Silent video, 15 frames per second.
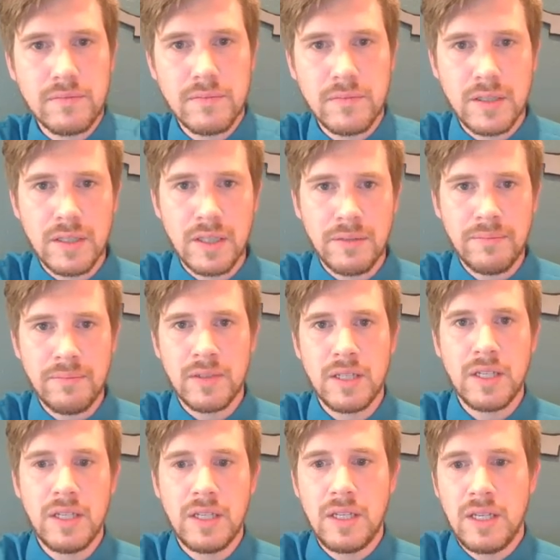Okay.
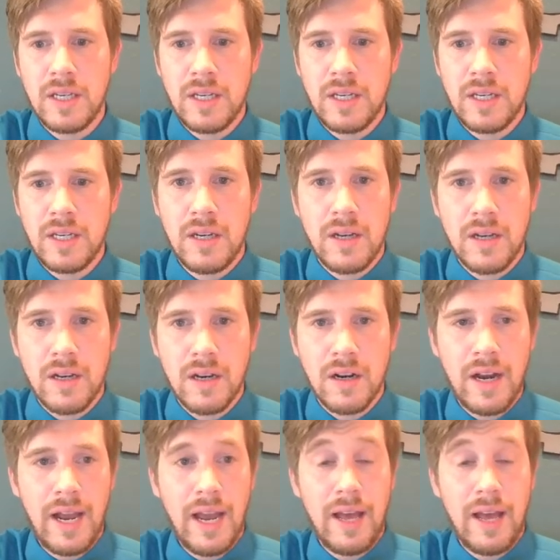All right.